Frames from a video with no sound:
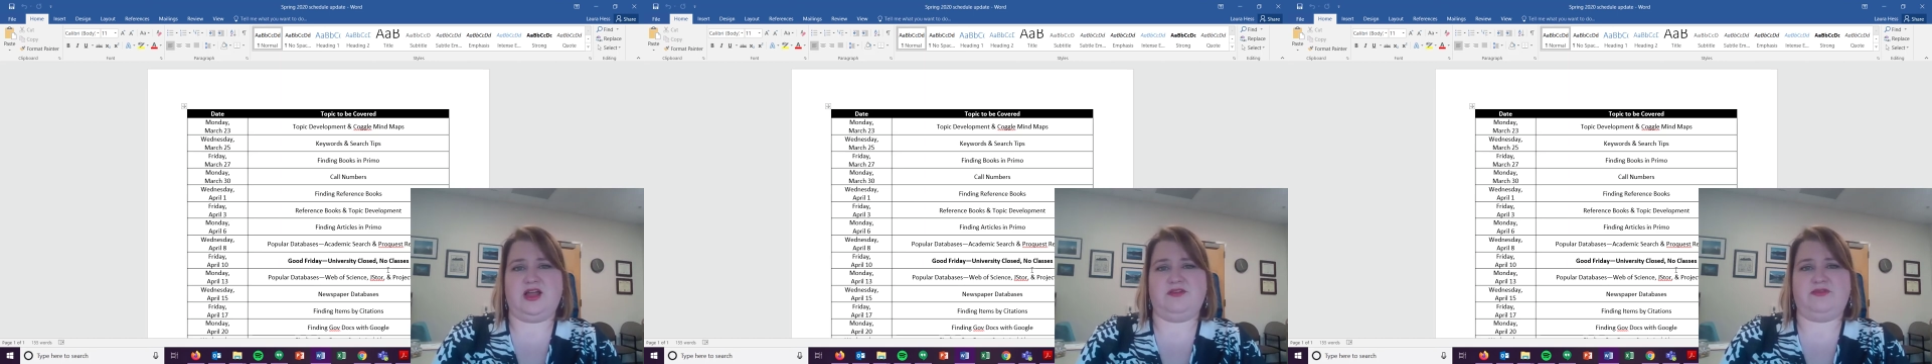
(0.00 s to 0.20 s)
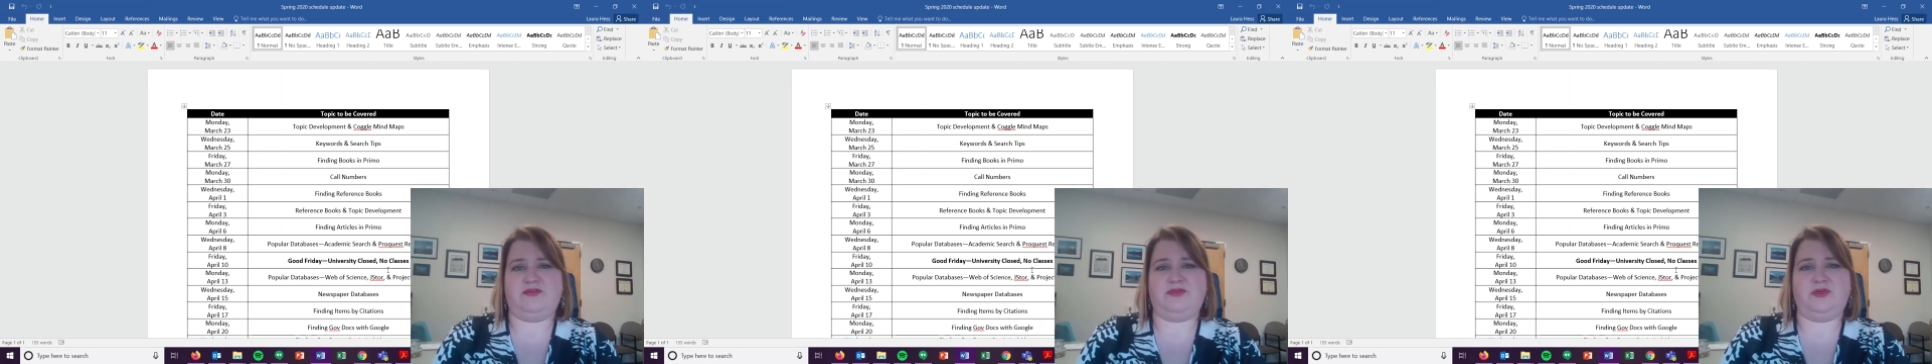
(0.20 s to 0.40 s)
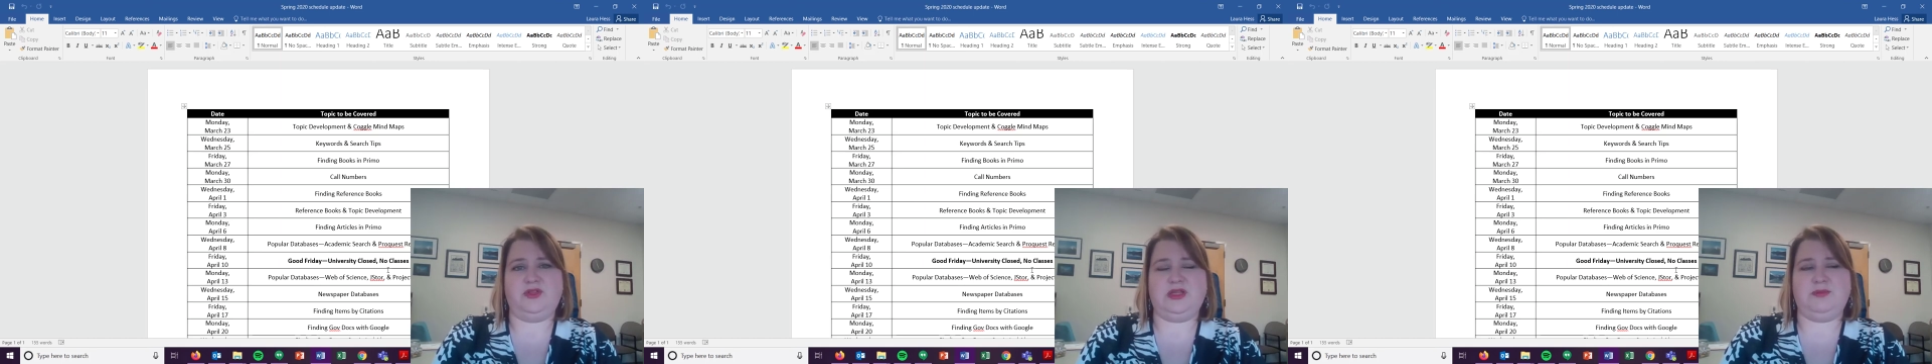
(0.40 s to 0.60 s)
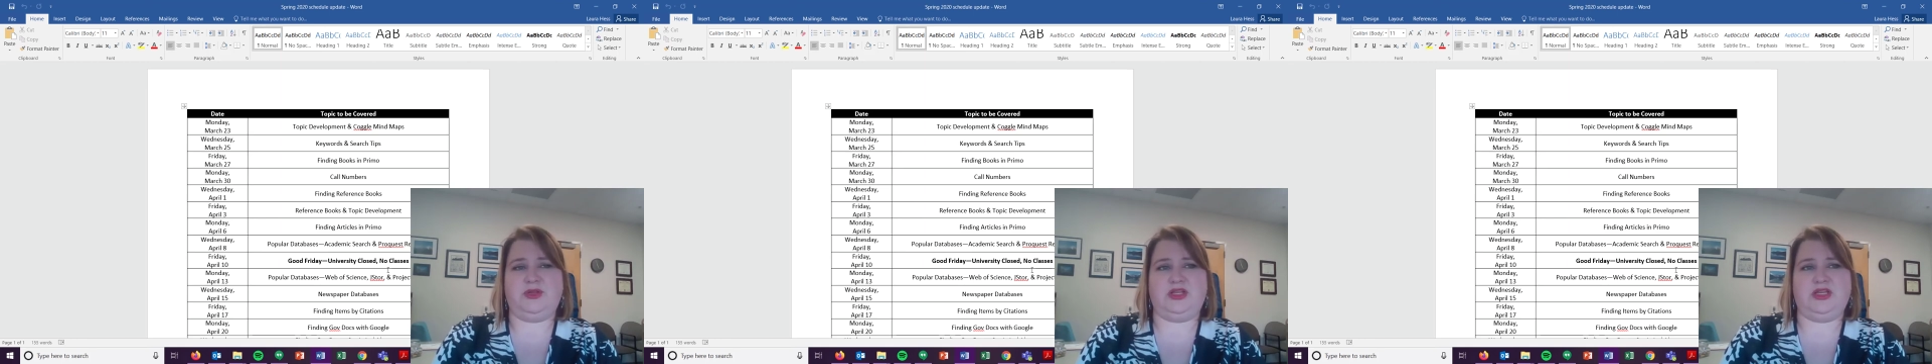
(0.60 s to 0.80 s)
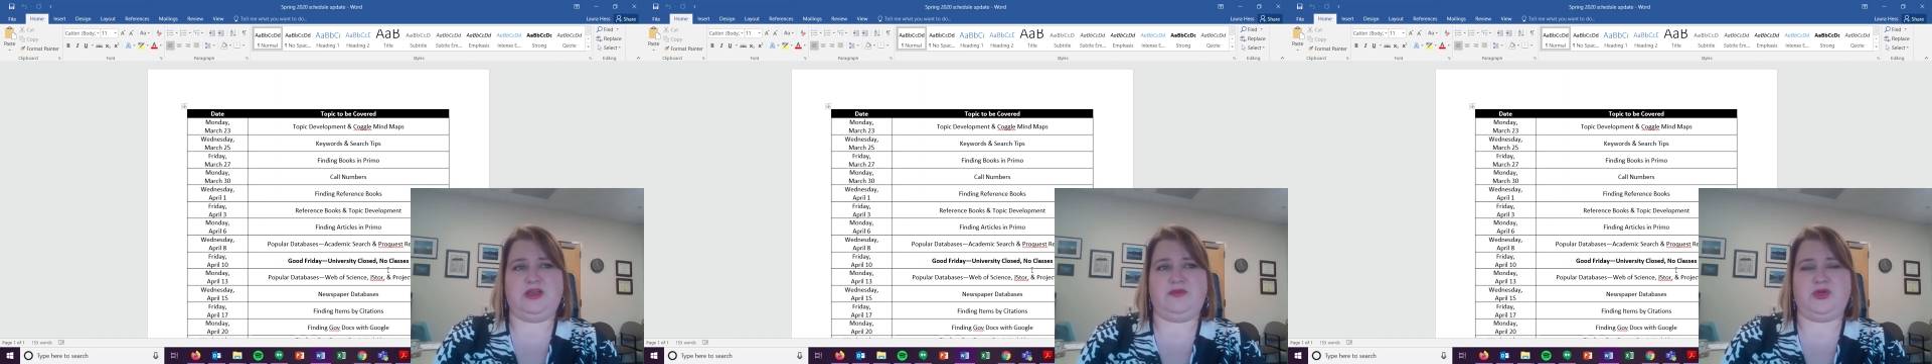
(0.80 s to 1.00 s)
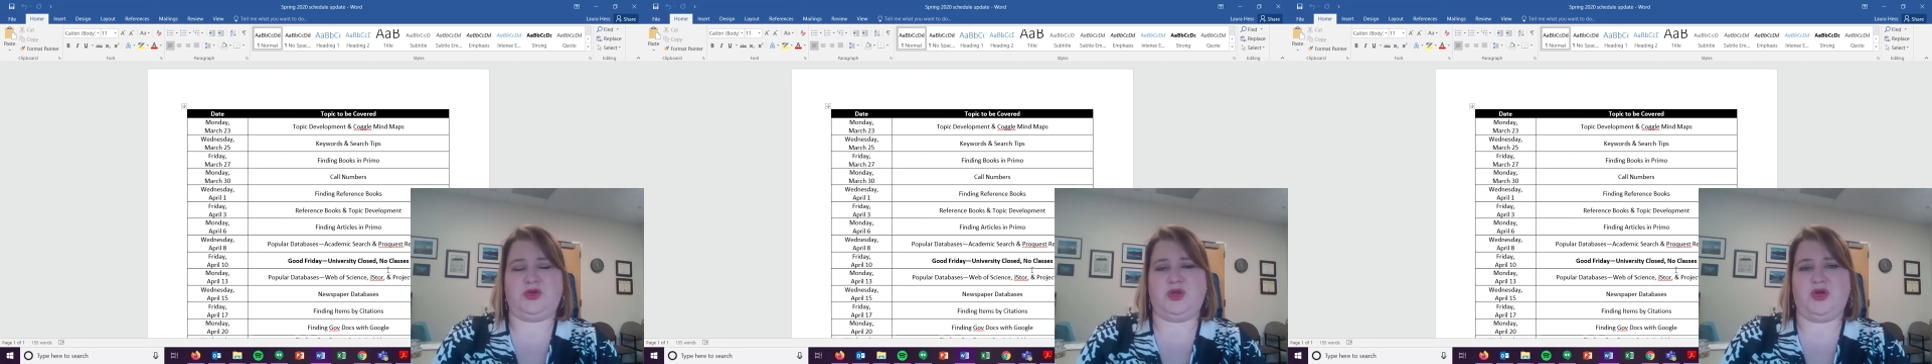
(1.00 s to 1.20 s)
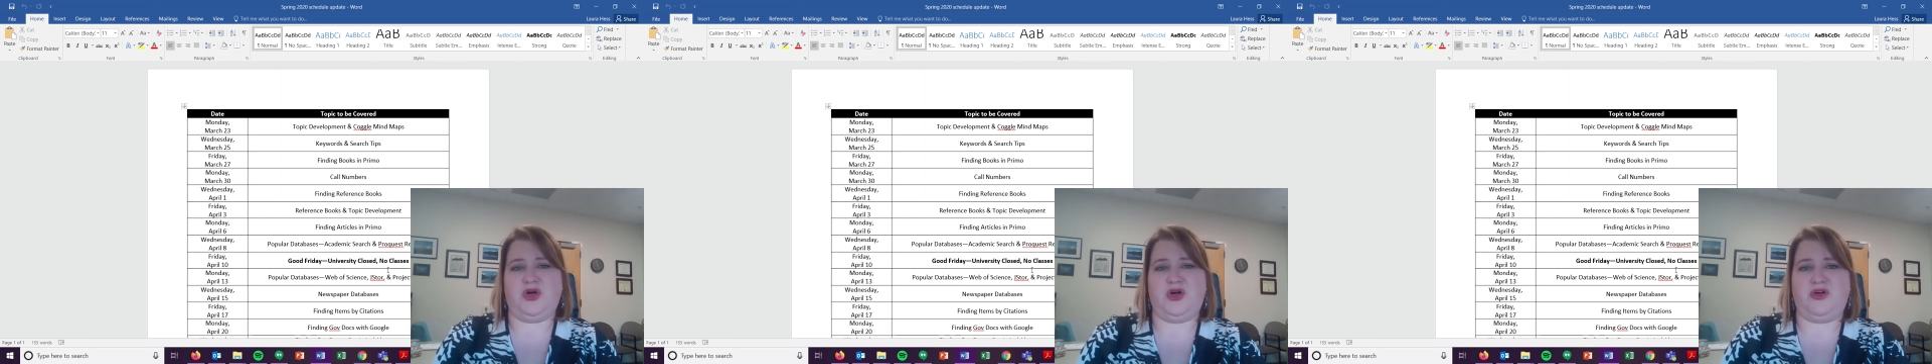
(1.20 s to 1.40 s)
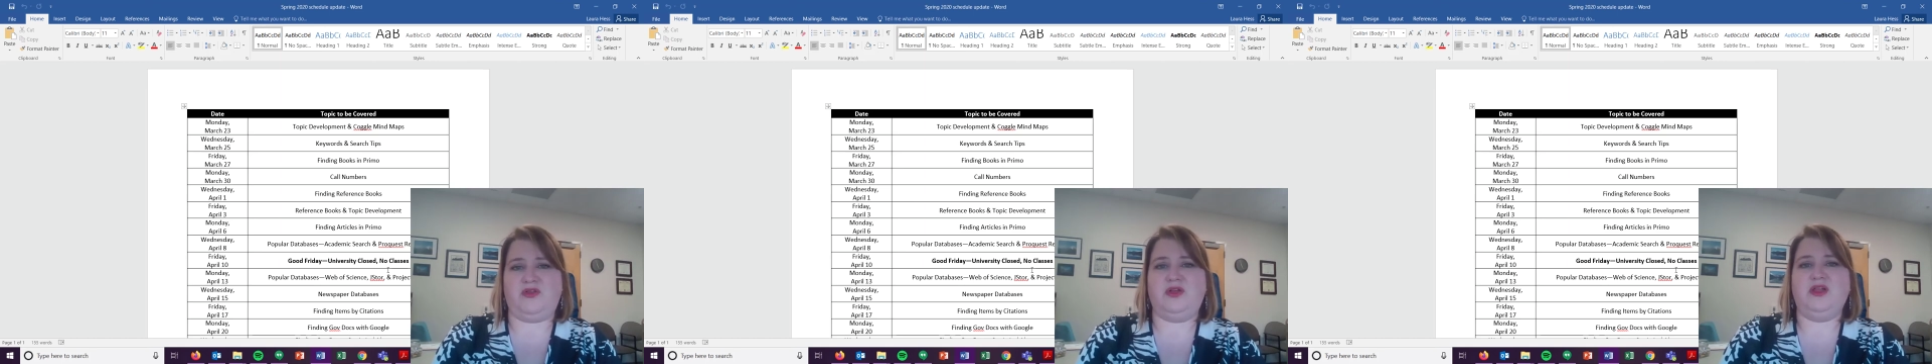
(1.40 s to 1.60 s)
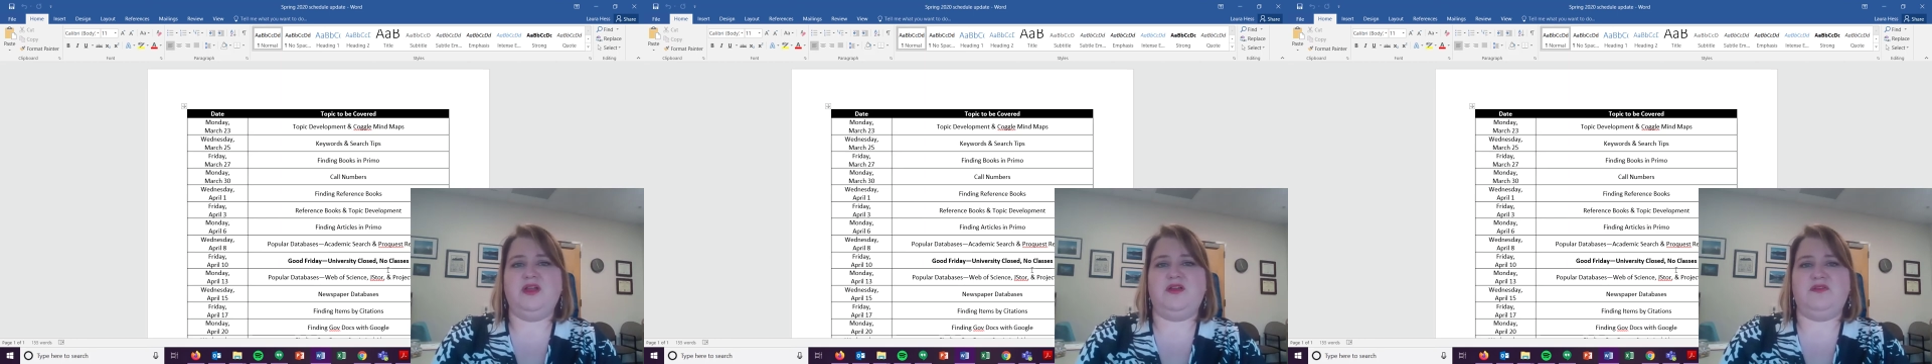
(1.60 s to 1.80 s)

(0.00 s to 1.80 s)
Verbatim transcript: I fully believe you can all